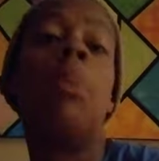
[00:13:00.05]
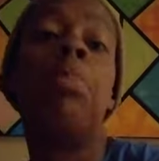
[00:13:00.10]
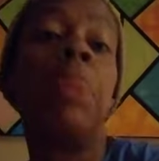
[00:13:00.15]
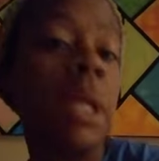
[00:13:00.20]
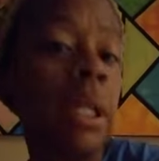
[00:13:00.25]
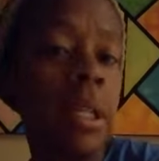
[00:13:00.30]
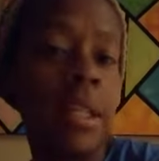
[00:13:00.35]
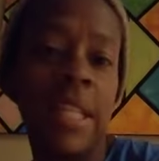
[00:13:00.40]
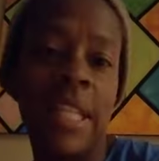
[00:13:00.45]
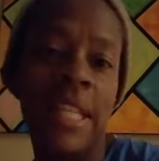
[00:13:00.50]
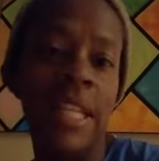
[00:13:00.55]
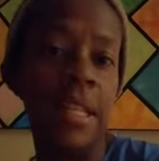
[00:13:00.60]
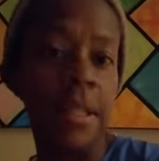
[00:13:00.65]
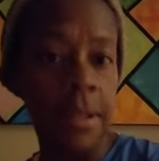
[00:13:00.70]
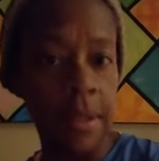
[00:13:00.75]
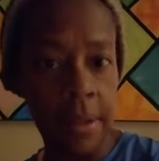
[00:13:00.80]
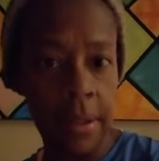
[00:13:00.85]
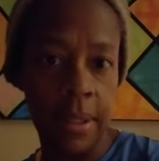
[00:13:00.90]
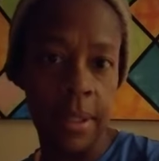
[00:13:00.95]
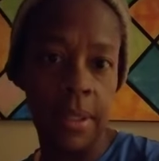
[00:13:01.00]

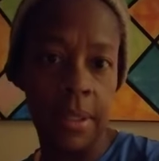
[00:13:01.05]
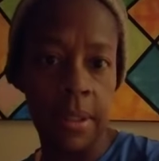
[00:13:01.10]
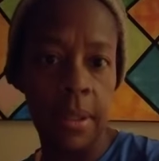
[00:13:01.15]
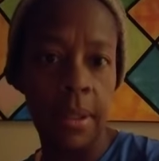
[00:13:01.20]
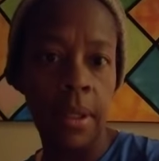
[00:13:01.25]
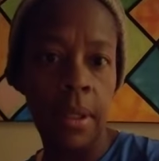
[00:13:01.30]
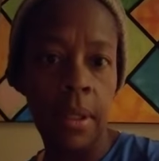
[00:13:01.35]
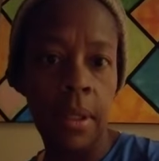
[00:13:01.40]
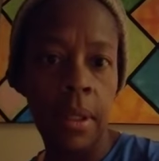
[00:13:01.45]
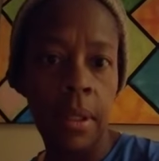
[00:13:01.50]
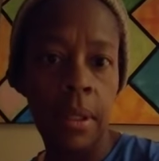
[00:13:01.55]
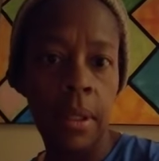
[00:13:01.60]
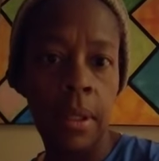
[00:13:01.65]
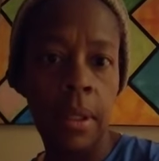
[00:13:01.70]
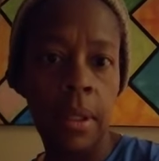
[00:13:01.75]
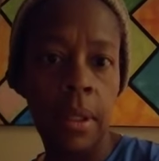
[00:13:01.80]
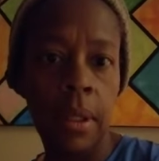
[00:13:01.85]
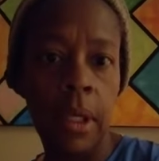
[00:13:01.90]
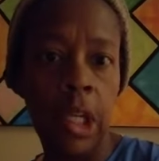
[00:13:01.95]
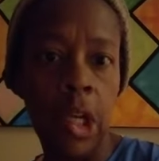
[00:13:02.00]
abilities,
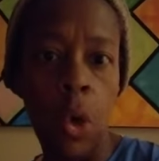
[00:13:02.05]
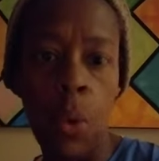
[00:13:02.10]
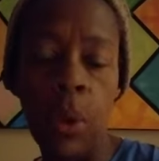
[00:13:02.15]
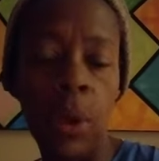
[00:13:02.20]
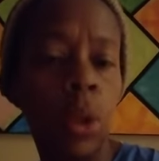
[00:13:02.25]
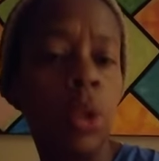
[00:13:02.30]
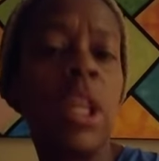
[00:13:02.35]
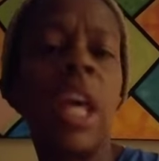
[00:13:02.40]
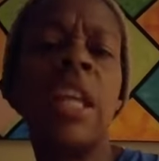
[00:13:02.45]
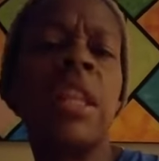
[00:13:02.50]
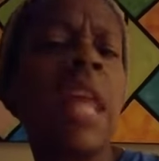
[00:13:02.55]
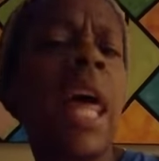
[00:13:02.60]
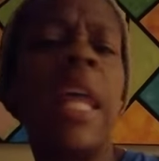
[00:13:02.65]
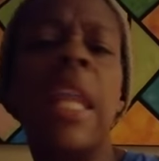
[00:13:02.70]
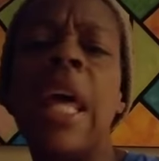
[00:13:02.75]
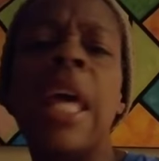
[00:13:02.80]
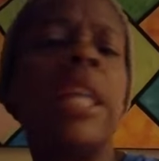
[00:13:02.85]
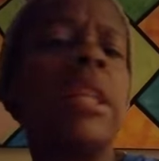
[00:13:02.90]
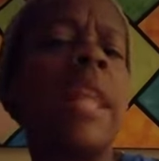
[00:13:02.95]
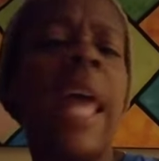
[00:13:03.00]
you know, that,
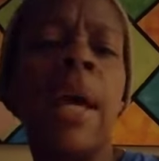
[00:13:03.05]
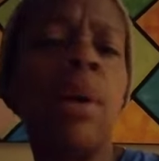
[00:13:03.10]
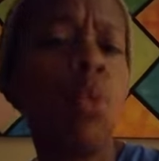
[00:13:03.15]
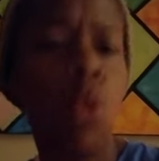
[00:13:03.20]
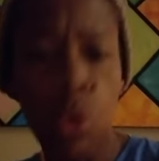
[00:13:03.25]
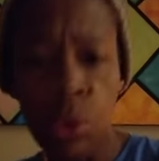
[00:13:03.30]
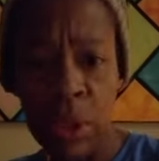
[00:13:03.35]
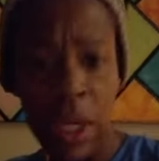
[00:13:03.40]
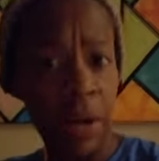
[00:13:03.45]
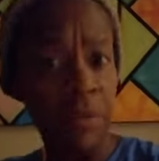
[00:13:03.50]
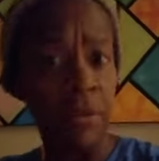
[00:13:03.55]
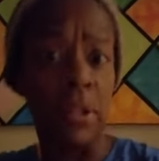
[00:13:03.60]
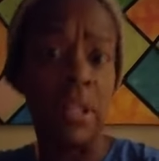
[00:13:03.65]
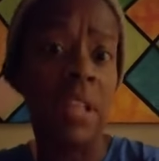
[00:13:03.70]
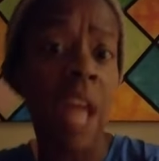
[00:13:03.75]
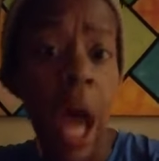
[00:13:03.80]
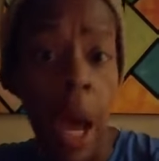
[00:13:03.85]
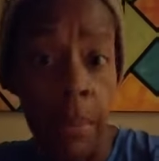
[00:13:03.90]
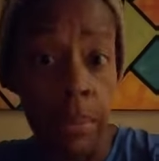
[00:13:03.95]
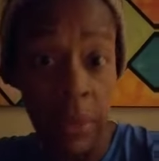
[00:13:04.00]
that, that will never
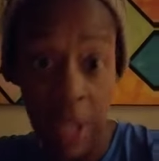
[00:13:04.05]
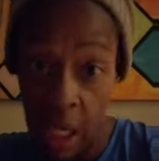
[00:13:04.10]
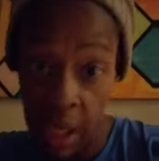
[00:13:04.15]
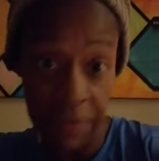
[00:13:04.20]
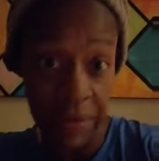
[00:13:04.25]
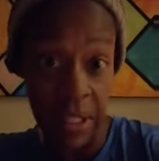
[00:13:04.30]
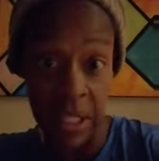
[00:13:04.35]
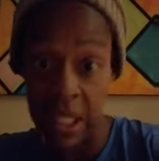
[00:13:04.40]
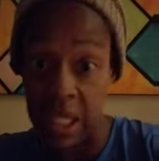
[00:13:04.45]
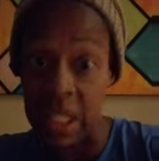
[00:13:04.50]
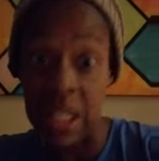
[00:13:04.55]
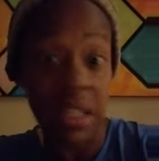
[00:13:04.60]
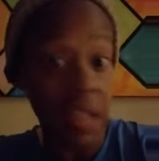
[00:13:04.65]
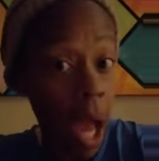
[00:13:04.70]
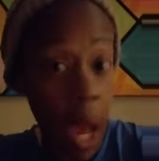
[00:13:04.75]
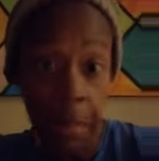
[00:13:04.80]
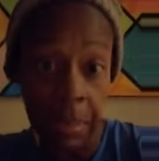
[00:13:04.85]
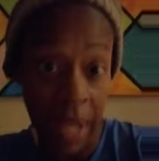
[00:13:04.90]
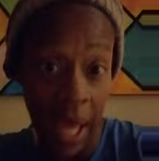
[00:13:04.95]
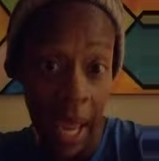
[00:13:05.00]
stop. None of us can
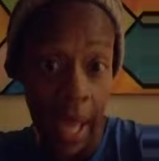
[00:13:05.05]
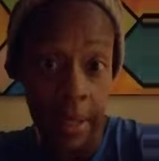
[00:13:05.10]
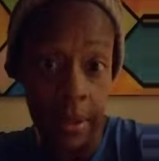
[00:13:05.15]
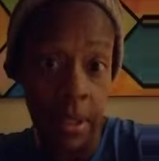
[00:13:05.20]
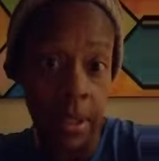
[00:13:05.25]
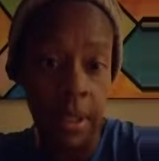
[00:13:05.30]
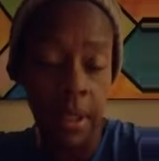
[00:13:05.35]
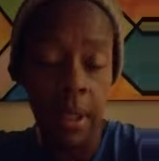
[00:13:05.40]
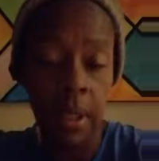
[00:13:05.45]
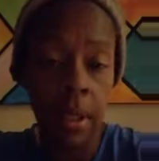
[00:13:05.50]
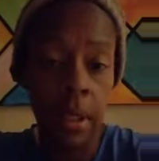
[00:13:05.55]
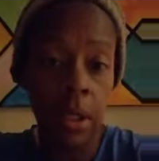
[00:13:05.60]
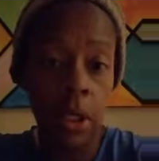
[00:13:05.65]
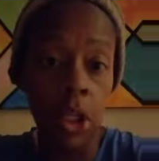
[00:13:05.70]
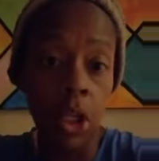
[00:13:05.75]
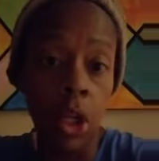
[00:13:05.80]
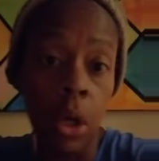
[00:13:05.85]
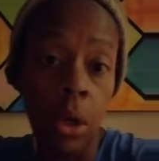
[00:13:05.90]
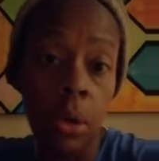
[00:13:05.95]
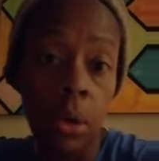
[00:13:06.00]
stop that.
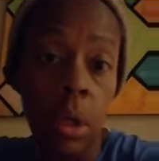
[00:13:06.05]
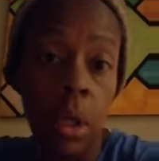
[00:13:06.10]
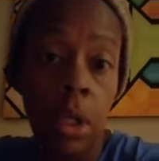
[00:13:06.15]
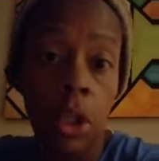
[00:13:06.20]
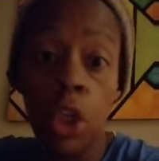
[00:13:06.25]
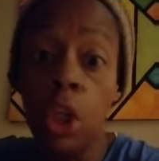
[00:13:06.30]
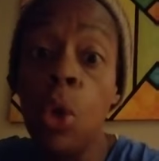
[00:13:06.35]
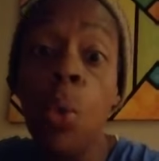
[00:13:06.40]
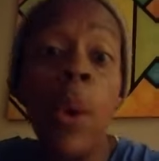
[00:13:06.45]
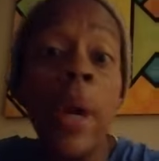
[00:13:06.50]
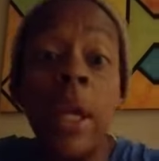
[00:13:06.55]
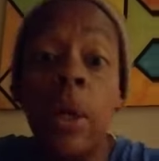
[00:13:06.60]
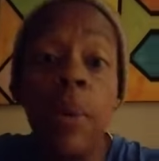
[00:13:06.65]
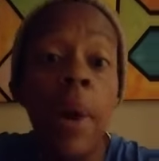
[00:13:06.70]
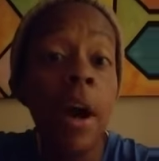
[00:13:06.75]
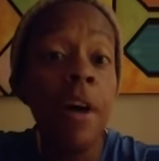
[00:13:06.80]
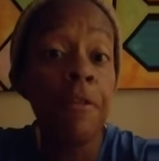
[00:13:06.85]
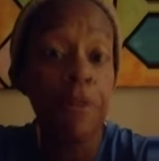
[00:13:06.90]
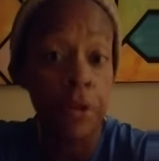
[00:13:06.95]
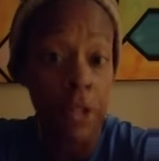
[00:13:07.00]
You know, you can wait
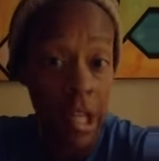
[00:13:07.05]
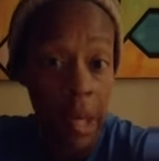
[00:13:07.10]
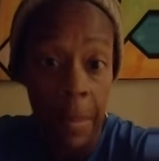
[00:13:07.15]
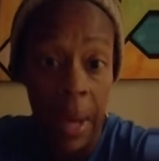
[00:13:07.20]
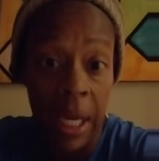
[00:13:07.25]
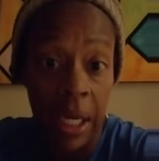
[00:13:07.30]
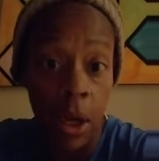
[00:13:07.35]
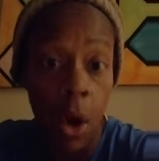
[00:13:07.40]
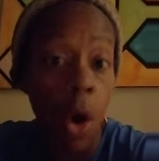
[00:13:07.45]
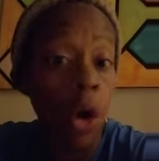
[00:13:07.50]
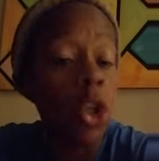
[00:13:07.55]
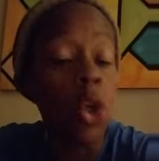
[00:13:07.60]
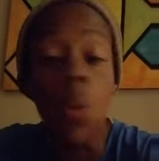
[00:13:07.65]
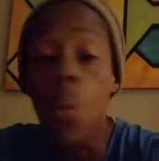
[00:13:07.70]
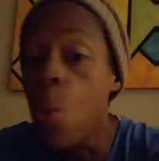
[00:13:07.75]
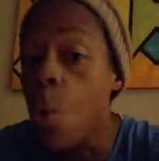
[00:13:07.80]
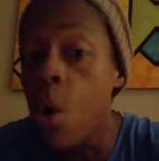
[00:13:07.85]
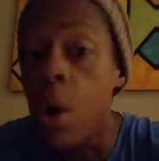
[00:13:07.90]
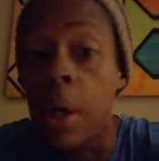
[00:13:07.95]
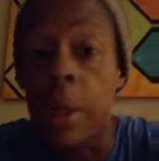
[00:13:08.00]
around for somebody all you
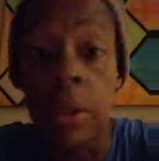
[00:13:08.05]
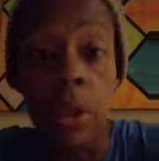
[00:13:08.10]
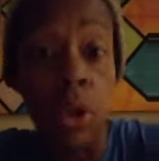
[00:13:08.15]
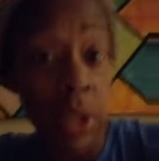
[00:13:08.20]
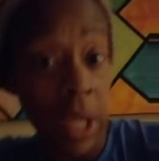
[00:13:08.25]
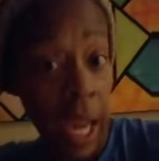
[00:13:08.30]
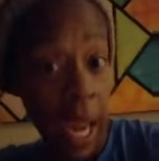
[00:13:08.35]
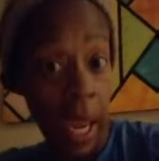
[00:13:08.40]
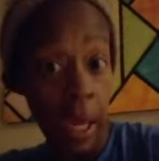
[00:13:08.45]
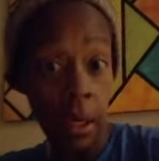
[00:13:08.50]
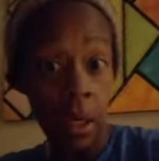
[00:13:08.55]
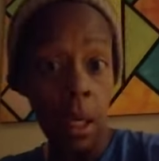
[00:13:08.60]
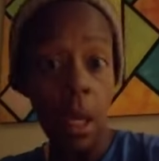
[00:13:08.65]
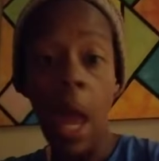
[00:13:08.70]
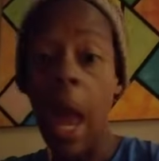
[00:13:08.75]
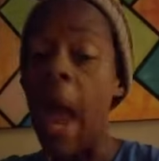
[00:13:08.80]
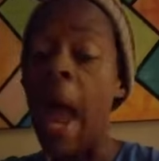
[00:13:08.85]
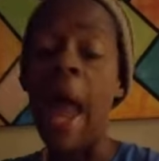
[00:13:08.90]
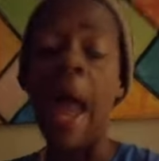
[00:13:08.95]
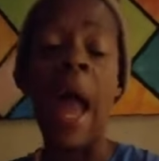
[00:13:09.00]
want. You can.
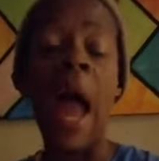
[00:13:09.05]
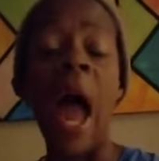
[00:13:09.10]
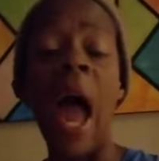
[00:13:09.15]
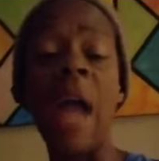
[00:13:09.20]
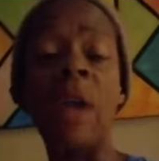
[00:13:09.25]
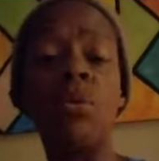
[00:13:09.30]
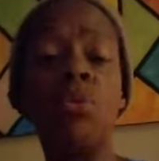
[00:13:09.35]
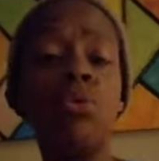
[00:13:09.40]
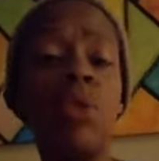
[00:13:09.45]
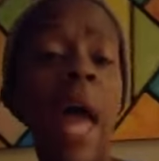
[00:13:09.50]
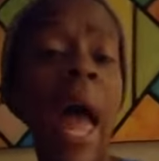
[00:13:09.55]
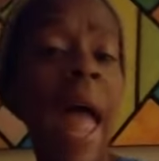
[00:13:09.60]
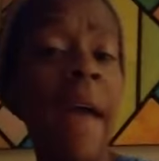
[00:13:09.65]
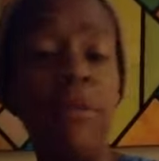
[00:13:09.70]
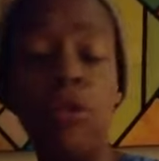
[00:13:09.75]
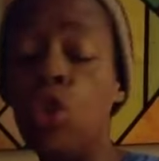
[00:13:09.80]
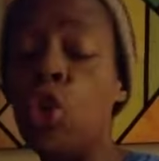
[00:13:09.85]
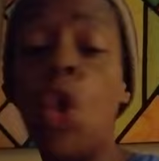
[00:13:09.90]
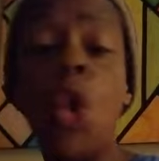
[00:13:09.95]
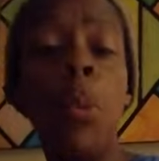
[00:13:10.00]
I, I, I have
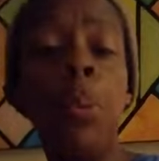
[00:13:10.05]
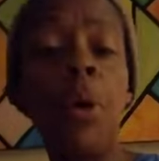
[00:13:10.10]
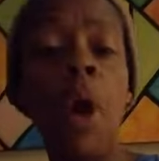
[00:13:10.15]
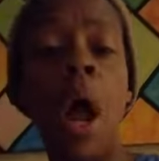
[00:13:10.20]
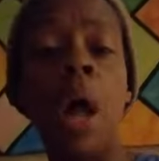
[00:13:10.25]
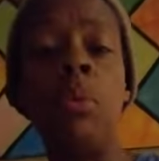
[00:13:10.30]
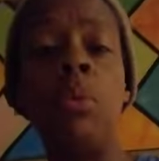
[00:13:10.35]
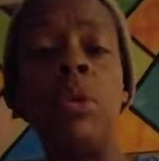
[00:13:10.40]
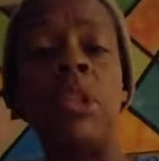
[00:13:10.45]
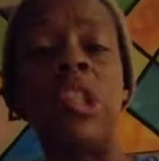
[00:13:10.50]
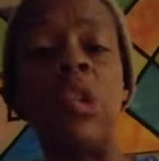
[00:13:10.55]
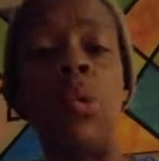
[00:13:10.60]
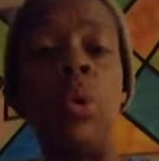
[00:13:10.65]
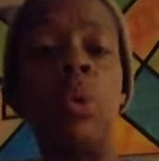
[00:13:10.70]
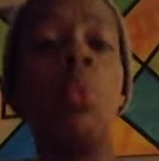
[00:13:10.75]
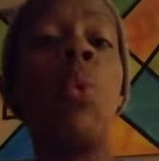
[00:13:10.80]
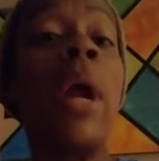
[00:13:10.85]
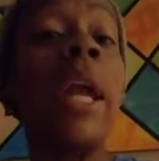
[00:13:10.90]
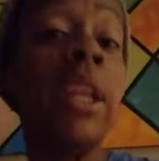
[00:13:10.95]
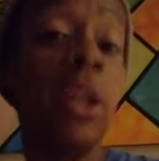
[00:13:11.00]
no problem with
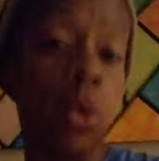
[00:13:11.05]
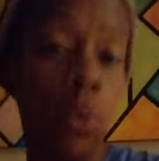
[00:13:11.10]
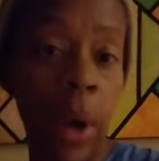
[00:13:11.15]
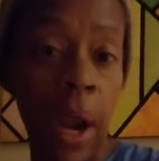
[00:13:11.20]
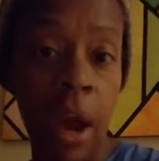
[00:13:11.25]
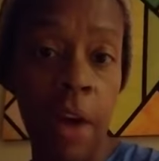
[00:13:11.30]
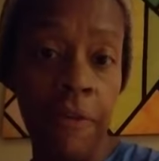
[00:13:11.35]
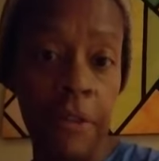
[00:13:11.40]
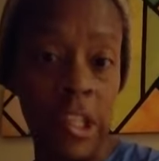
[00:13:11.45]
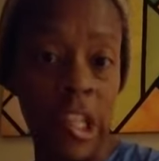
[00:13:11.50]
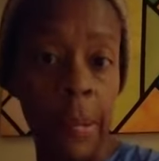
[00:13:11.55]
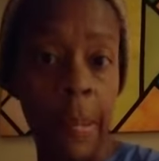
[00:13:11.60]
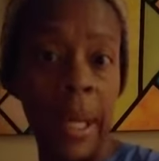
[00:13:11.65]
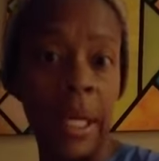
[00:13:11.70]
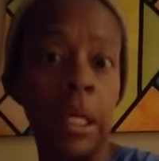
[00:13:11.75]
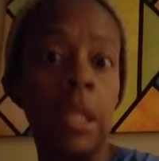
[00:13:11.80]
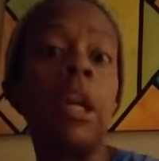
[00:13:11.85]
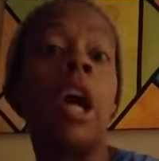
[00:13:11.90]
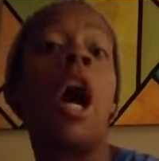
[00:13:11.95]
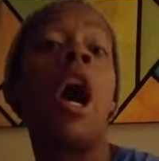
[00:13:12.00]
someone waiting around for
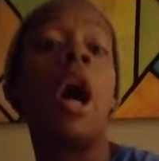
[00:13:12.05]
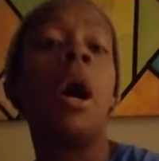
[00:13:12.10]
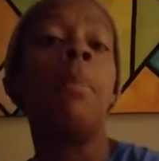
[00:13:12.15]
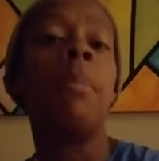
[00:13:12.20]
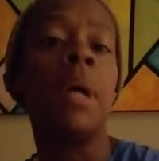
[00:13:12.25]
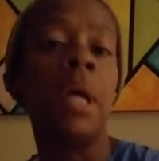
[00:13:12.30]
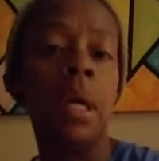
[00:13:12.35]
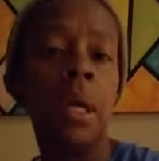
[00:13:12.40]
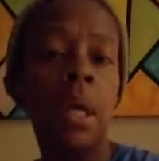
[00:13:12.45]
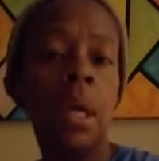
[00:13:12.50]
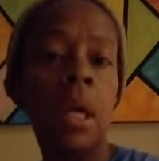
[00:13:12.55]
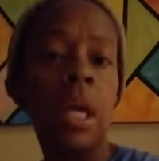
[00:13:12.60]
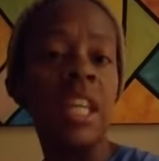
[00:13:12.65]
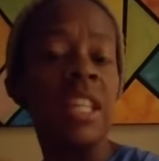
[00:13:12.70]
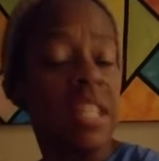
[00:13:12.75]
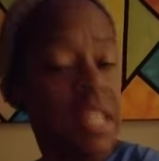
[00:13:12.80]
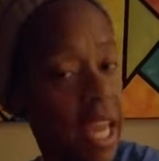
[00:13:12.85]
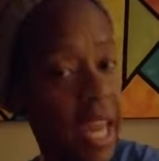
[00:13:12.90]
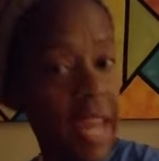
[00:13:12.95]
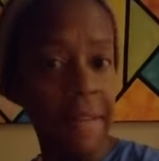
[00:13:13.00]
somebody to come
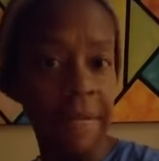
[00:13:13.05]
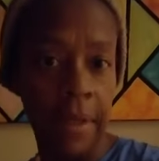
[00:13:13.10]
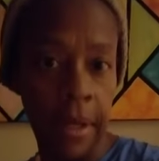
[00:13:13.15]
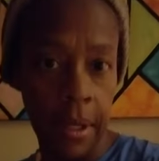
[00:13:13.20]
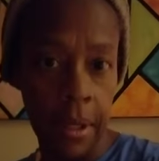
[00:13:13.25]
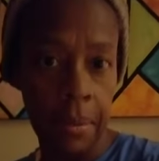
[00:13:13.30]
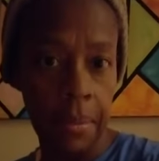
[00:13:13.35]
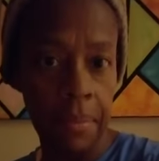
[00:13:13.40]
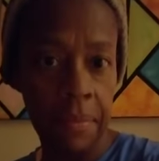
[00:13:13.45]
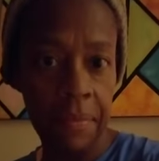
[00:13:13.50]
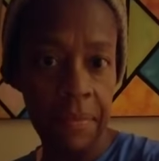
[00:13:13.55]
and save them.